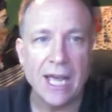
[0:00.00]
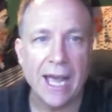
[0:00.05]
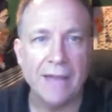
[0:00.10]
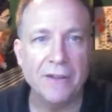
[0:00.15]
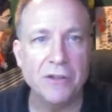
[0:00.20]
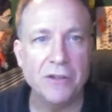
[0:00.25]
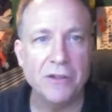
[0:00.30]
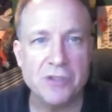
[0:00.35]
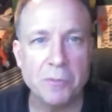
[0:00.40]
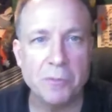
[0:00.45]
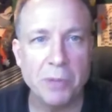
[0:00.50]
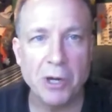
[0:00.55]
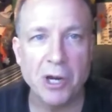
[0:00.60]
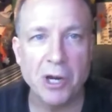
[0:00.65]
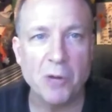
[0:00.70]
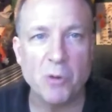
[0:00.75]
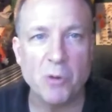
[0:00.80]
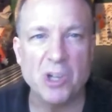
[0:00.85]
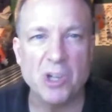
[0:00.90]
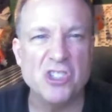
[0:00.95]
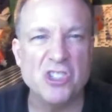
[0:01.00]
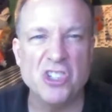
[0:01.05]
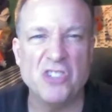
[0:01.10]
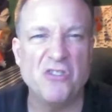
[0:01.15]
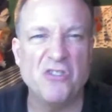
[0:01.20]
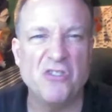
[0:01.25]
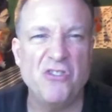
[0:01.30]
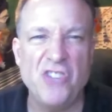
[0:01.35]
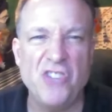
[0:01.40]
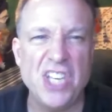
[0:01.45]
And then there's a period where it's just
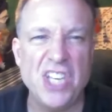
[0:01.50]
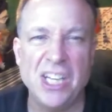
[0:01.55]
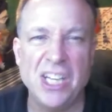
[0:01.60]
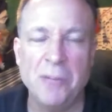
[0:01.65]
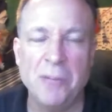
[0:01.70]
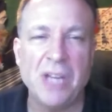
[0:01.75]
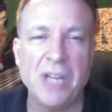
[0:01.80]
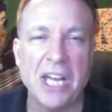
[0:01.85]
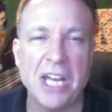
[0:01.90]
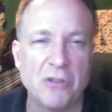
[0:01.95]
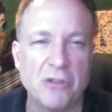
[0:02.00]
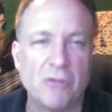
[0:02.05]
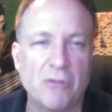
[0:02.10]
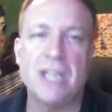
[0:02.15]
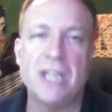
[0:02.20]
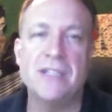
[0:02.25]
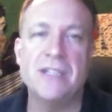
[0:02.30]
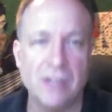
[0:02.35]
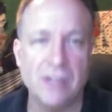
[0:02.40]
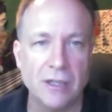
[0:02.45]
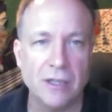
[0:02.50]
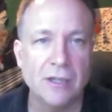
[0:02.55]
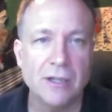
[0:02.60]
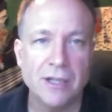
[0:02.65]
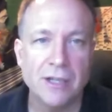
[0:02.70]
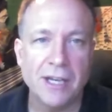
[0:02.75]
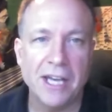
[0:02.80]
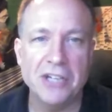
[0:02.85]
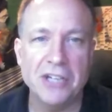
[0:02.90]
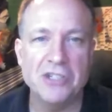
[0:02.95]
feed them like crazy
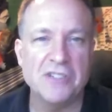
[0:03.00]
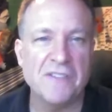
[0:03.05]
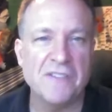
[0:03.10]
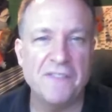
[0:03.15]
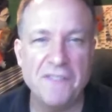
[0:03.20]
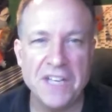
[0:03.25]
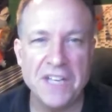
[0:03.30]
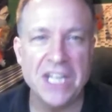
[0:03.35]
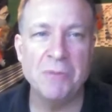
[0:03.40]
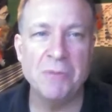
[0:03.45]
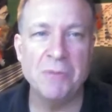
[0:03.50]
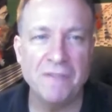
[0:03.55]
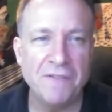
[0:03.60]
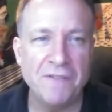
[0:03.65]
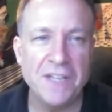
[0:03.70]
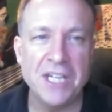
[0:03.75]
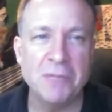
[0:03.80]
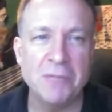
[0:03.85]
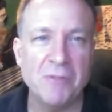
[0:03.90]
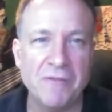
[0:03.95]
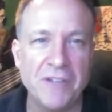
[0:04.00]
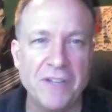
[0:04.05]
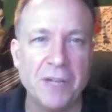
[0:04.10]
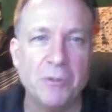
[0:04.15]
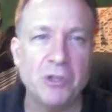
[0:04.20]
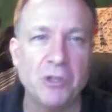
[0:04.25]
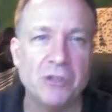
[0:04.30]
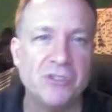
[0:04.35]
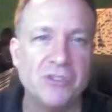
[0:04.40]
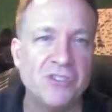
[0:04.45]
and just feed them and feed them and feed them.
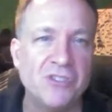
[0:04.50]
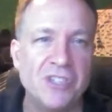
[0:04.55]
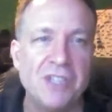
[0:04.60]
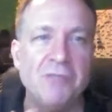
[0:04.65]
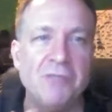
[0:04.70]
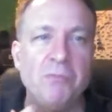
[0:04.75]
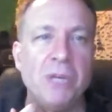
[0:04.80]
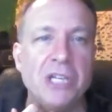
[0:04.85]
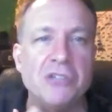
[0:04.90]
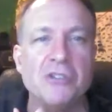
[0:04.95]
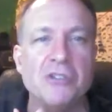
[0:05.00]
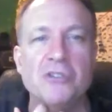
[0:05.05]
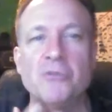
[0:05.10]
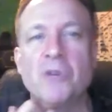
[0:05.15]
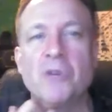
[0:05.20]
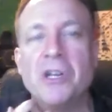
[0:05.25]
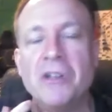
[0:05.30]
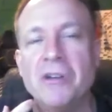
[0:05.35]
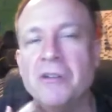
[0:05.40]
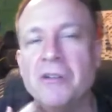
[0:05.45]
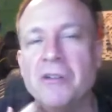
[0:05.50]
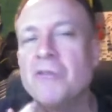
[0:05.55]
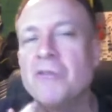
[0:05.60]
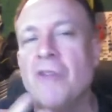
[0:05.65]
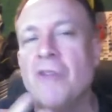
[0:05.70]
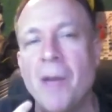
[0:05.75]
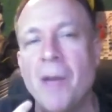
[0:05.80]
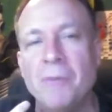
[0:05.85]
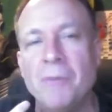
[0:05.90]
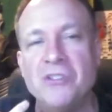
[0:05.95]
And you'll see pictures where their
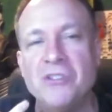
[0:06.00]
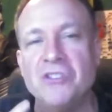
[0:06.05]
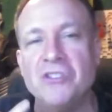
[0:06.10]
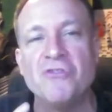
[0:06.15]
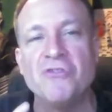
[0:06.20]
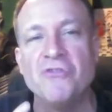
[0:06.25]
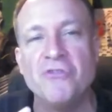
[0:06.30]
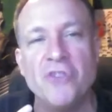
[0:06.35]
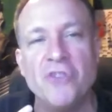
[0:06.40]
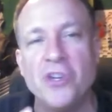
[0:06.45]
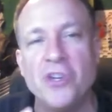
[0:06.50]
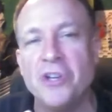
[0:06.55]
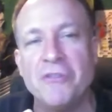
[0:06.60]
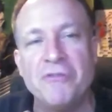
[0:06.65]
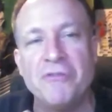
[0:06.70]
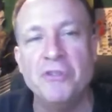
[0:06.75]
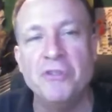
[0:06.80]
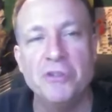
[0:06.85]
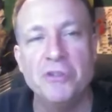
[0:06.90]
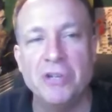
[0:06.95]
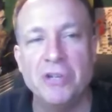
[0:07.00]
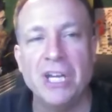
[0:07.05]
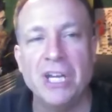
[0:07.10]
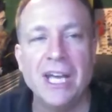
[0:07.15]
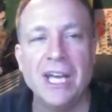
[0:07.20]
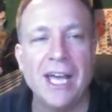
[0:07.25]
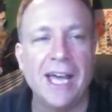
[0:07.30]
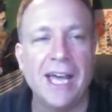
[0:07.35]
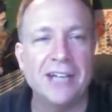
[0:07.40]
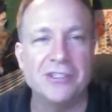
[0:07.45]
crop is just full of food
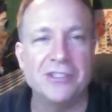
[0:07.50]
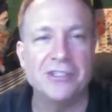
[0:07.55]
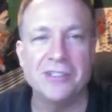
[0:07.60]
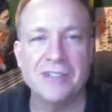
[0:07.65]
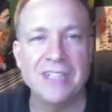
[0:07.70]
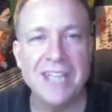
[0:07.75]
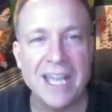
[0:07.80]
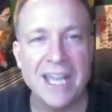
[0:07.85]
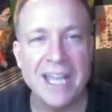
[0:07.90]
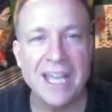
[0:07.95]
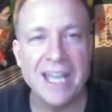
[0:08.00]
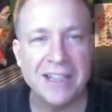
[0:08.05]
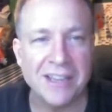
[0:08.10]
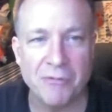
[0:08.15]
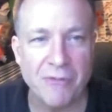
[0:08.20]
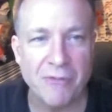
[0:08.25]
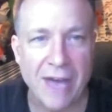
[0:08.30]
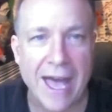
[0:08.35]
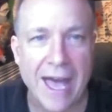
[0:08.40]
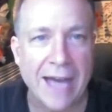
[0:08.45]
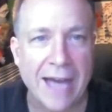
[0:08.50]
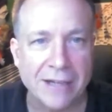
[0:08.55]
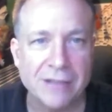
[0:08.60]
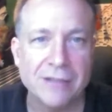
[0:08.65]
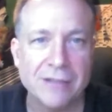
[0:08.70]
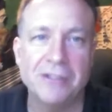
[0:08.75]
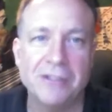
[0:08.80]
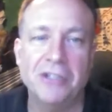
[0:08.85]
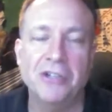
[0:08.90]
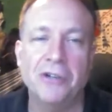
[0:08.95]
and just get them fat,
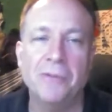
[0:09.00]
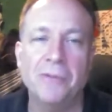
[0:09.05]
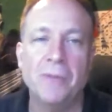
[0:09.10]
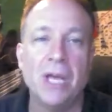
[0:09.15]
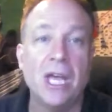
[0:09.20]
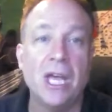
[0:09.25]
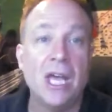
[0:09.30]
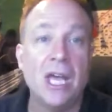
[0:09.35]
you know?